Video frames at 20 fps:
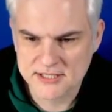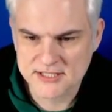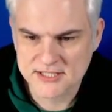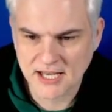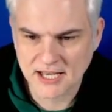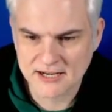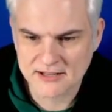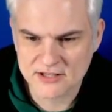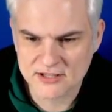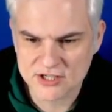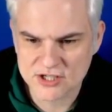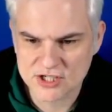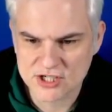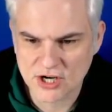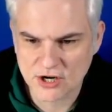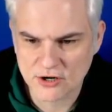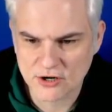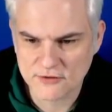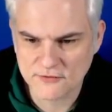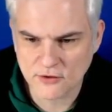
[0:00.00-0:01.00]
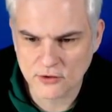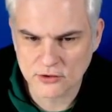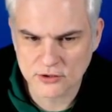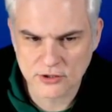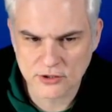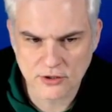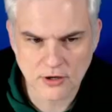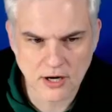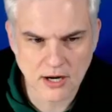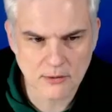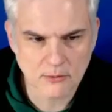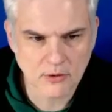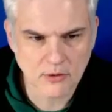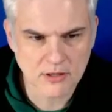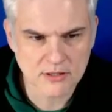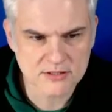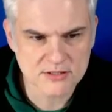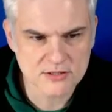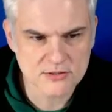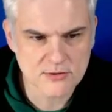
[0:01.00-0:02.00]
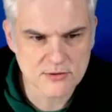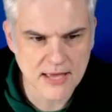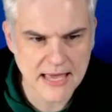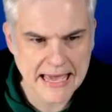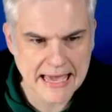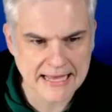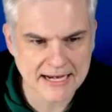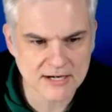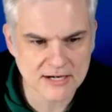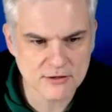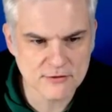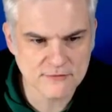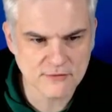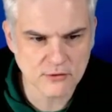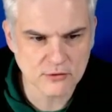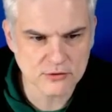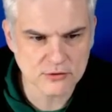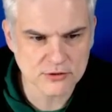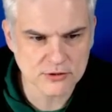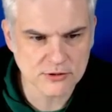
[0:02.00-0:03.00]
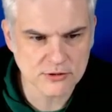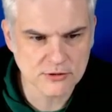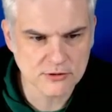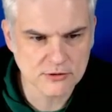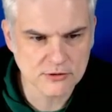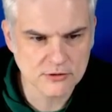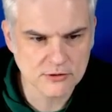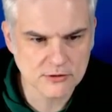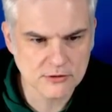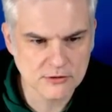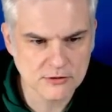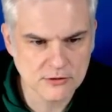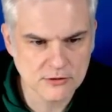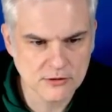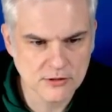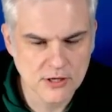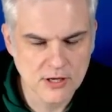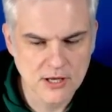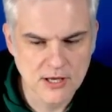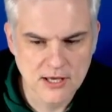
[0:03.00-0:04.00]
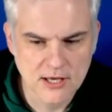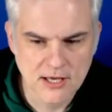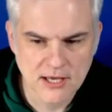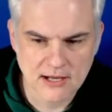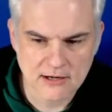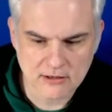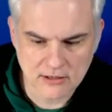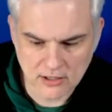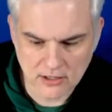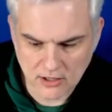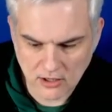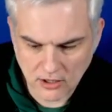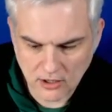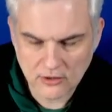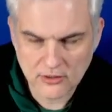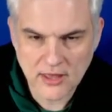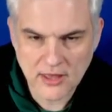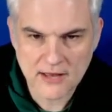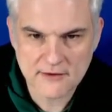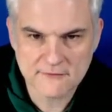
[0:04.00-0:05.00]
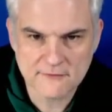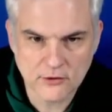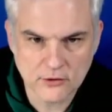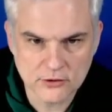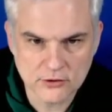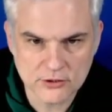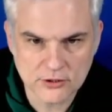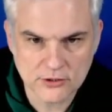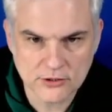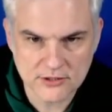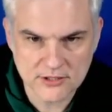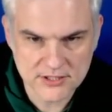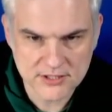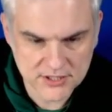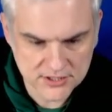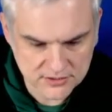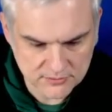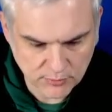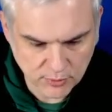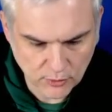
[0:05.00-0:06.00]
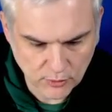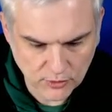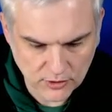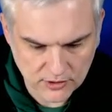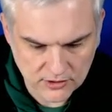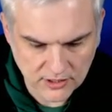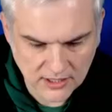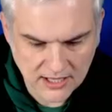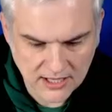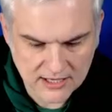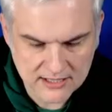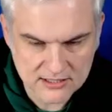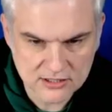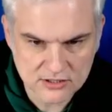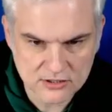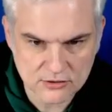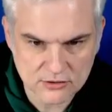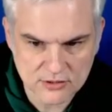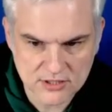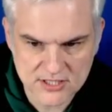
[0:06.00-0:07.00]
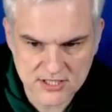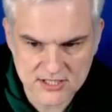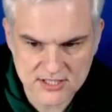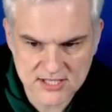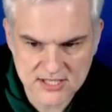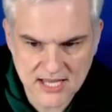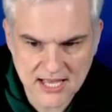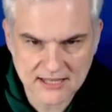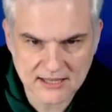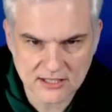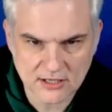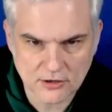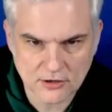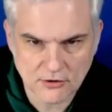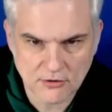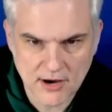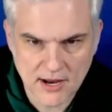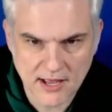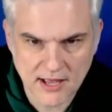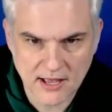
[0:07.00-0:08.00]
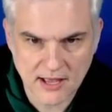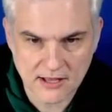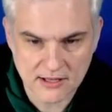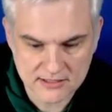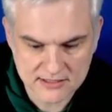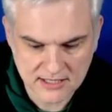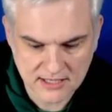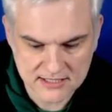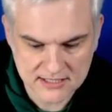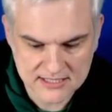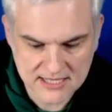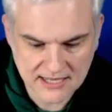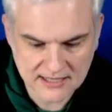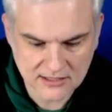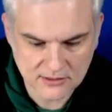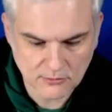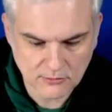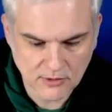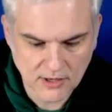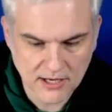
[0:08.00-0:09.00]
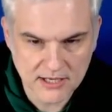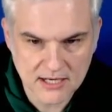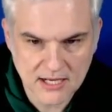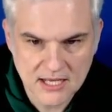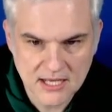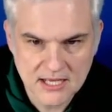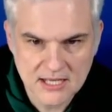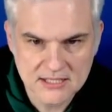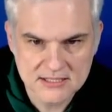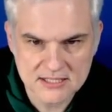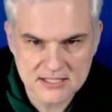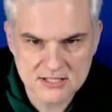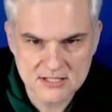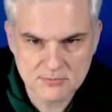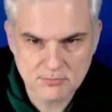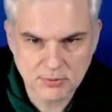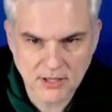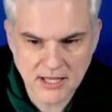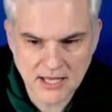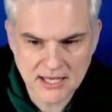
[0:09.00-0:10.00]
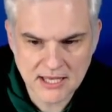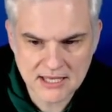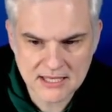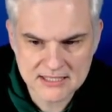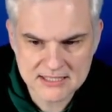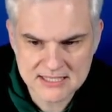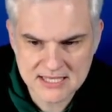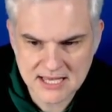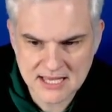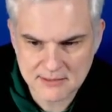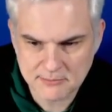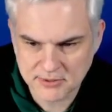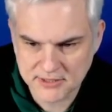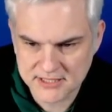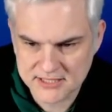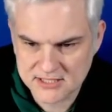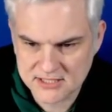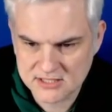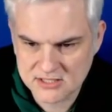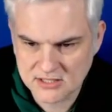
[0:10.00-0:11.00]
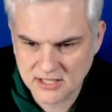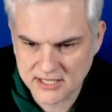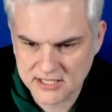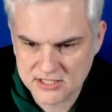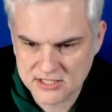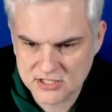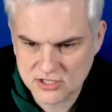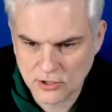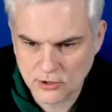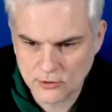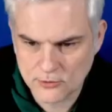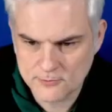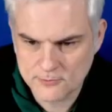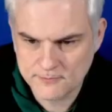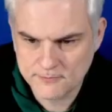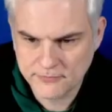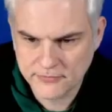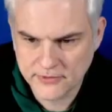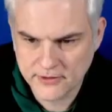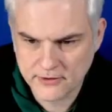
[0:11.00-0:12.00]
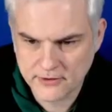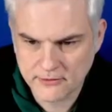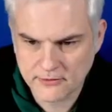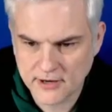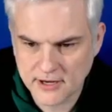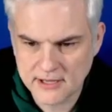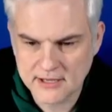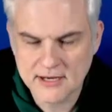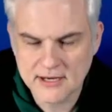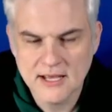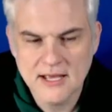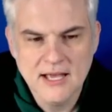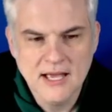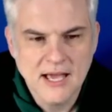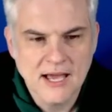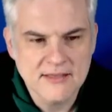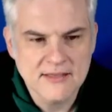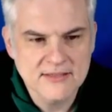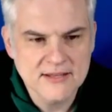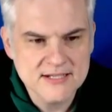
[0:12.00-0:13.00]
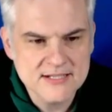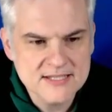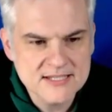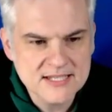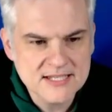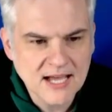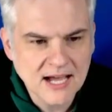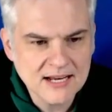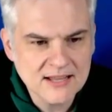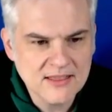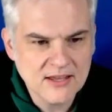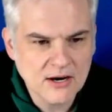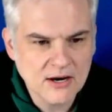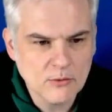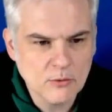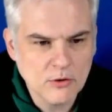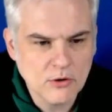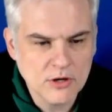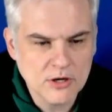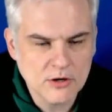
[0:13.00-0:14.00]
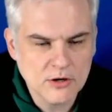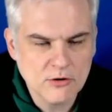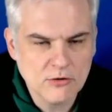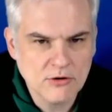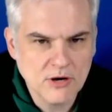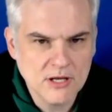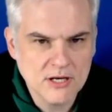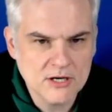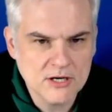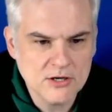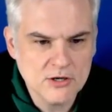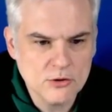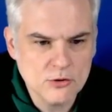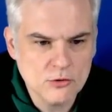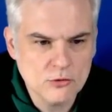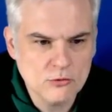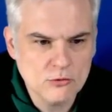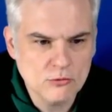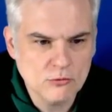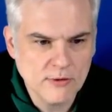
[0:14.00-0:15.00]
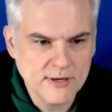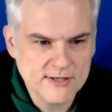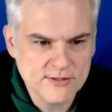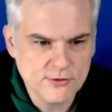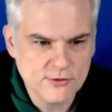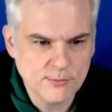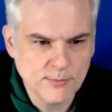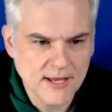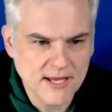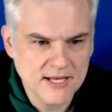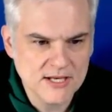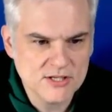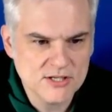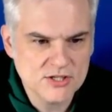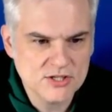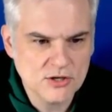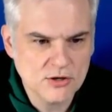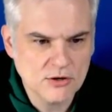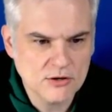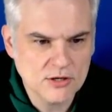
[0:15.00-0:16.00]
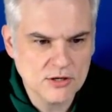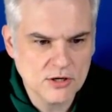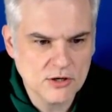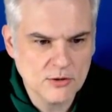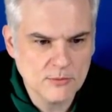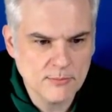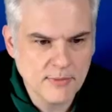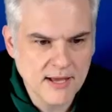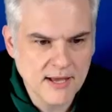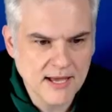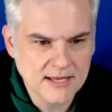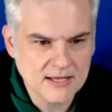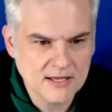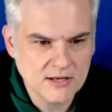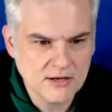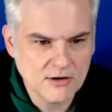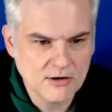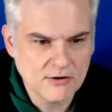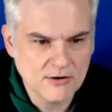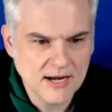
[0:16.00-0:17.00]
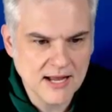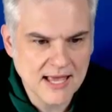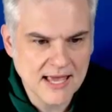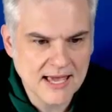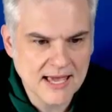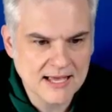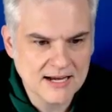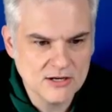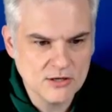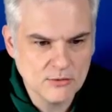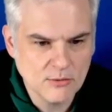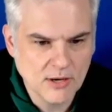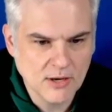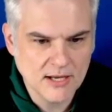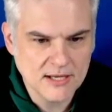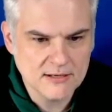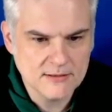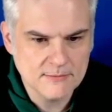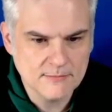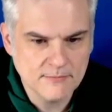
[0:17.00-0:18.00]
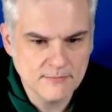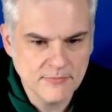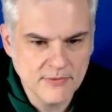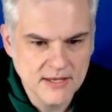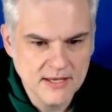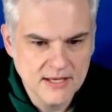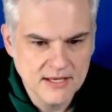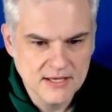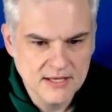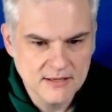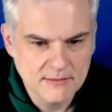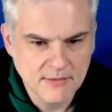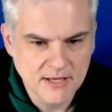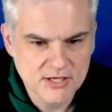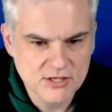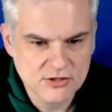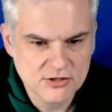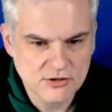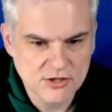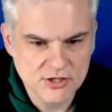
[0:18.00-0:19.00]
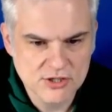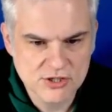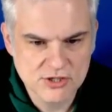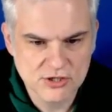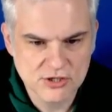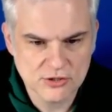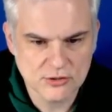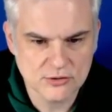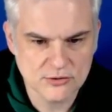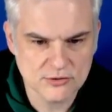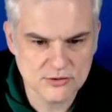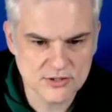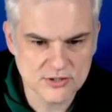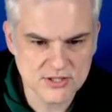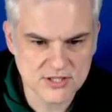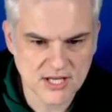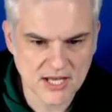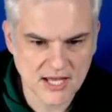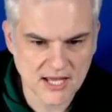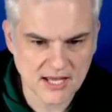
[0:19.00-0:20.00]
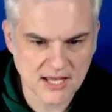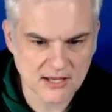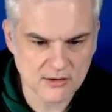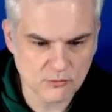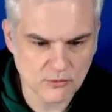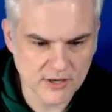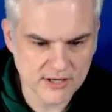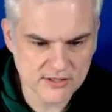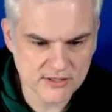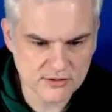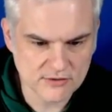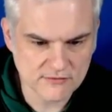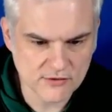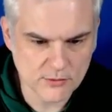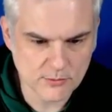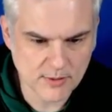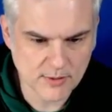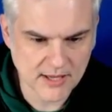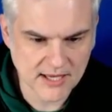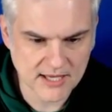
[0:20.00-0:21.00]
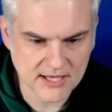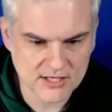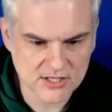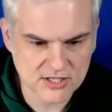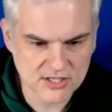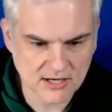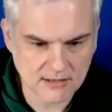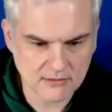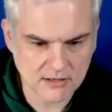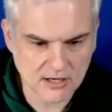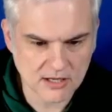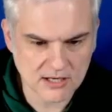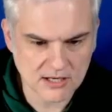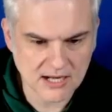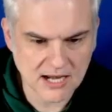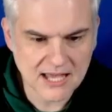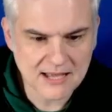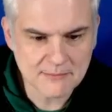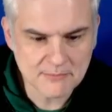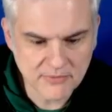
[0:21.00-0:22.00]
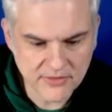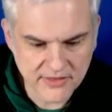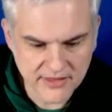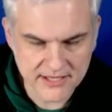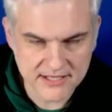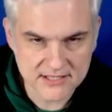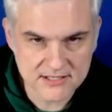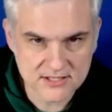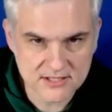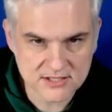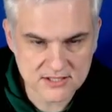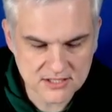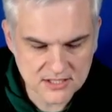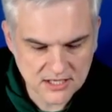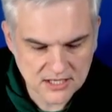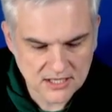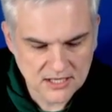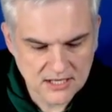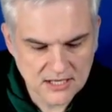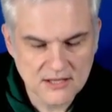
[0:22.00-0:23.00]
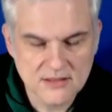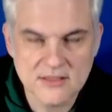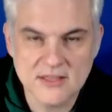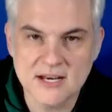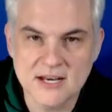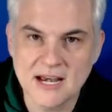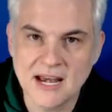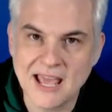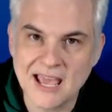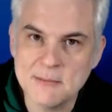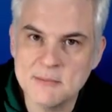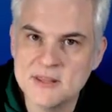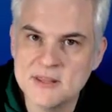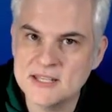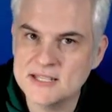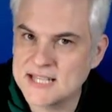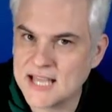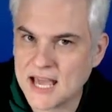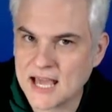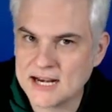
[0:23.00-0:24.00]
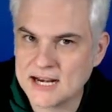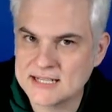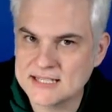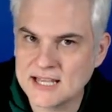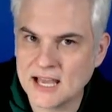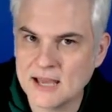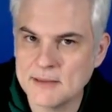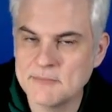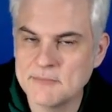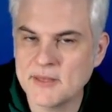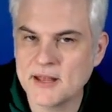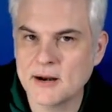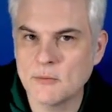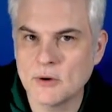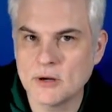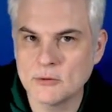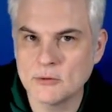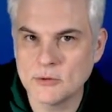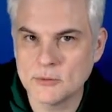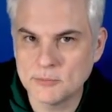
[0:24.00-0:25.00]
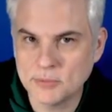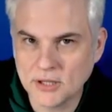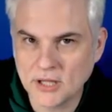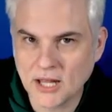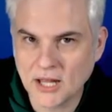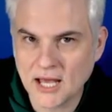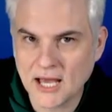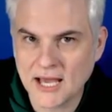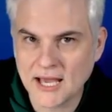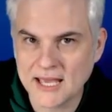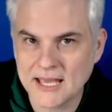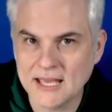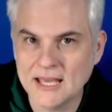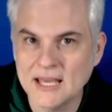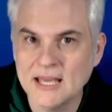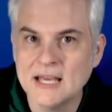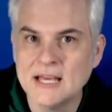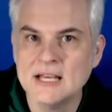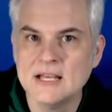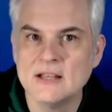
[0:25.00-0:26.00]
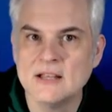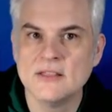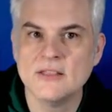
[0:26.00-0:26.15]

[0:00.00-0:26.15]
Inside of the Shared folder, I want to add a new folder. And I'm going to call that folder, and this is important, you've got to do this exactly correct, exactly right. Display templates, like so. All right, and then inside of there, we're going to create a new Razor page. So I'm going to go back here and add a new item. Make sure to choose a Razor view page, and I'm going to name this the name of the data type that I want to apply